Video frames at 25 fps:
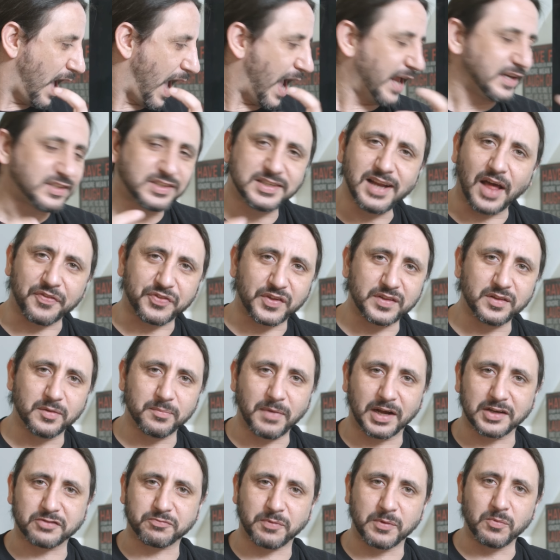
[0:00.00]
it's nothing that
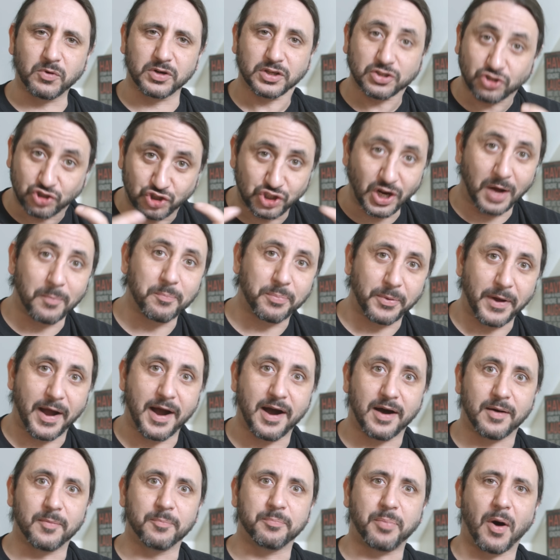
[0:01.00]
makes me want to jump
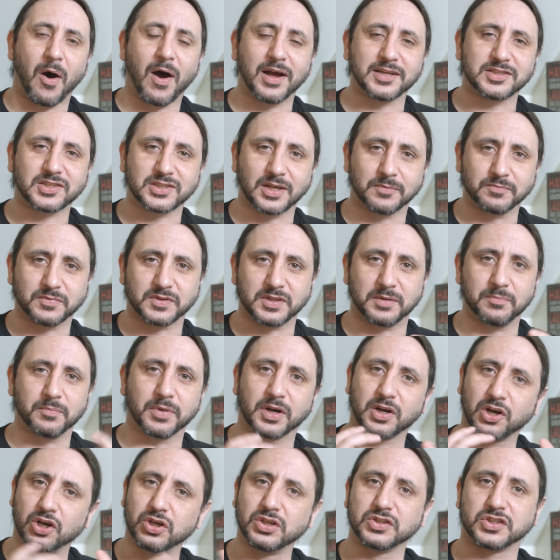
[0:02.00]
out and buy something
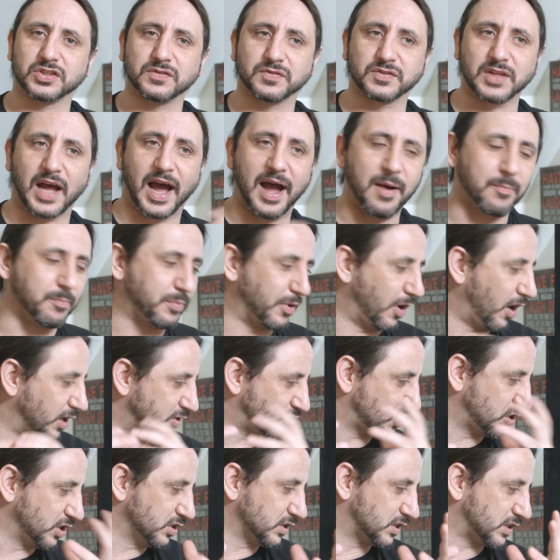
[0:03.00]
because of that, but I
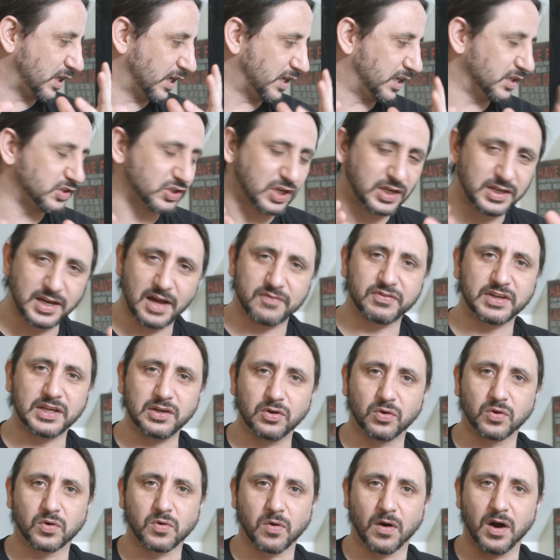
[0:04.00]
still think it's a lovely
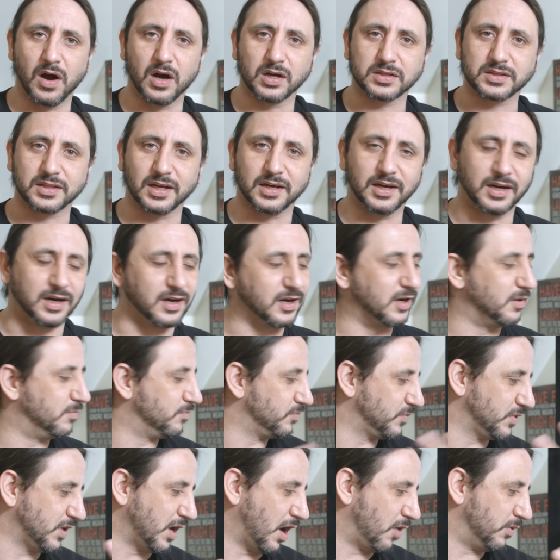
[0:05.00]
little quirk that,
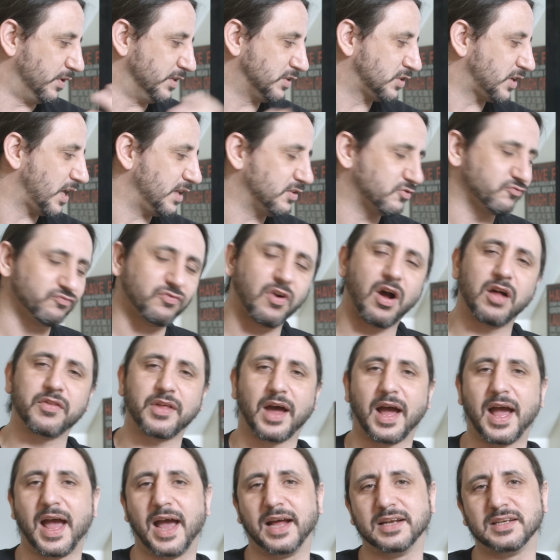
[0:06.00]
you know, is
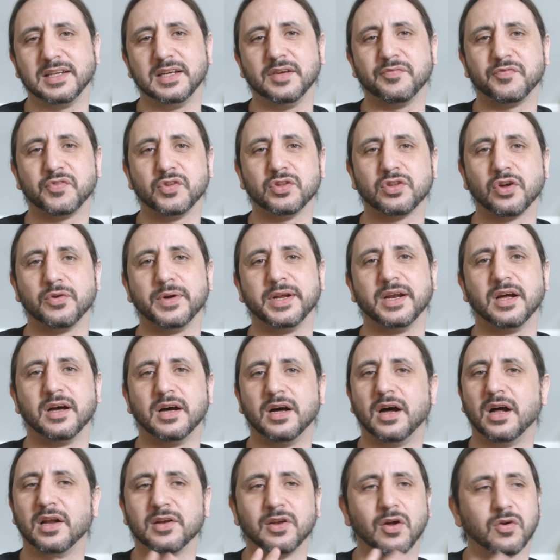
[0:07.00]
rather handy if you're doing
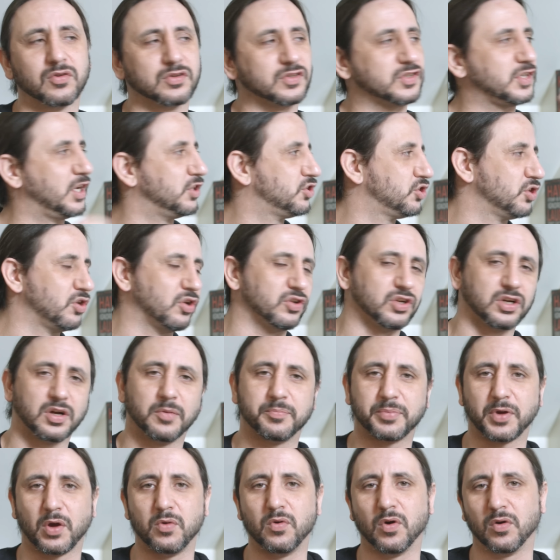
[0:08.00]
a long session on a
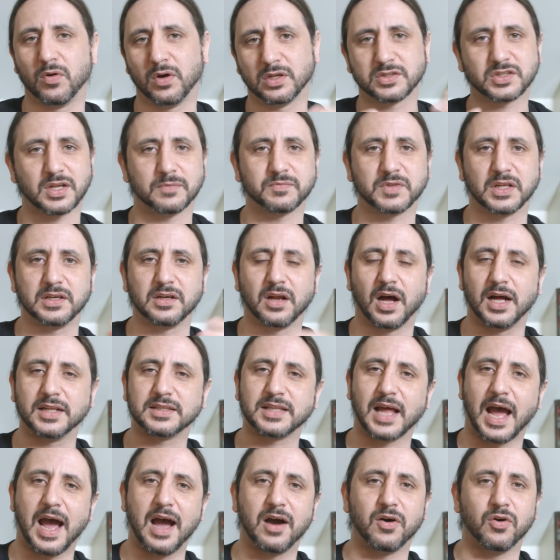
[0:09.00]
computer or something like
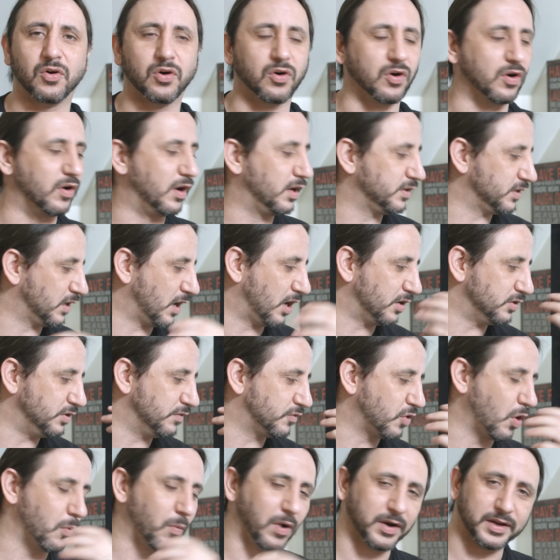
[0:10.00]
that, or, you know, you've
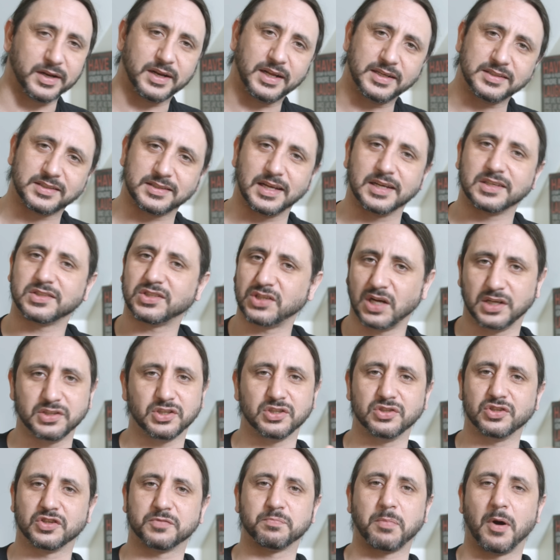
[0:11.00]
got one of these next to you and you
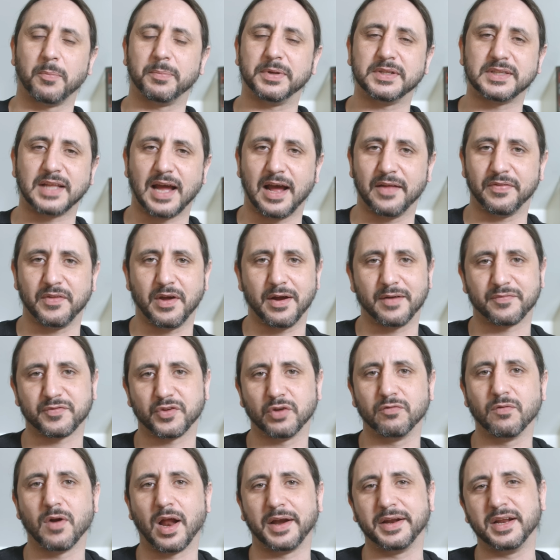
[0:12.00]
can just pop it down there if
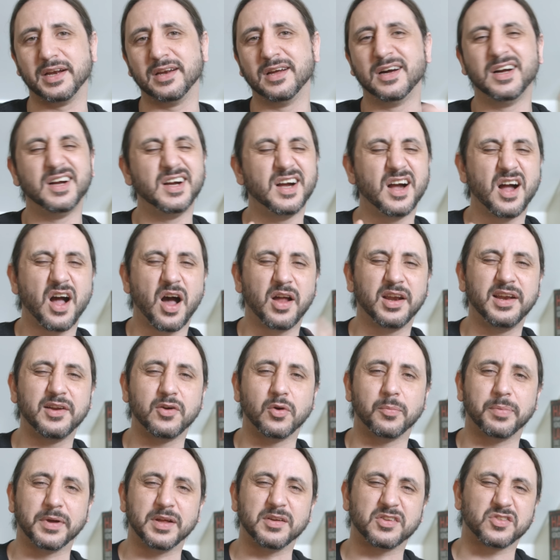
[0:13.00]
you're running a
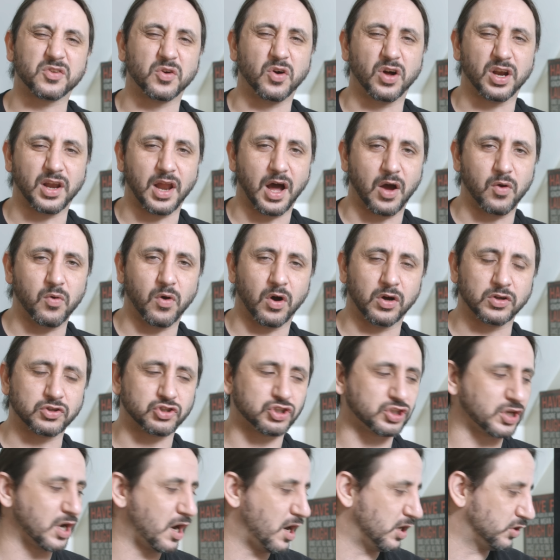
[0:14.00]
little bit sort of low on
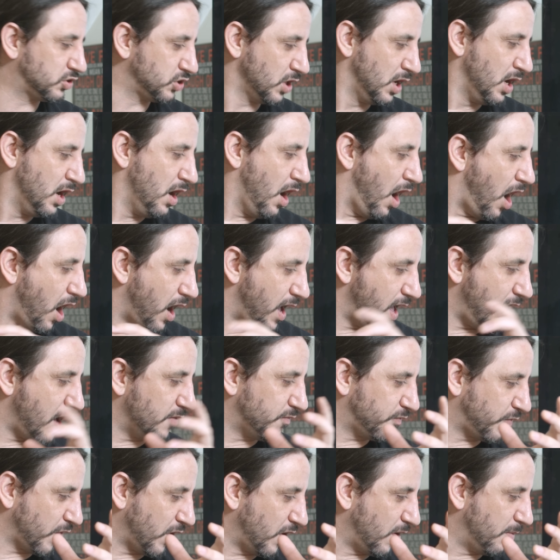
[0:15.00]
charge. I have